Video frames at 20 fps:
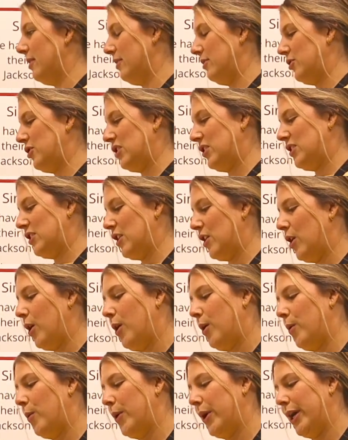just so
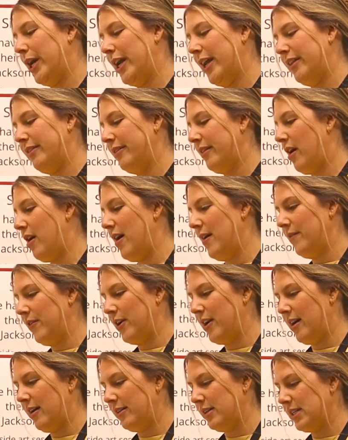we're getting every
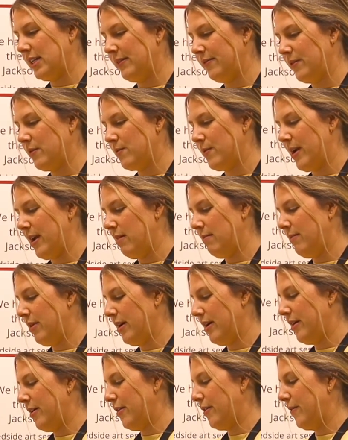color of the rainbow.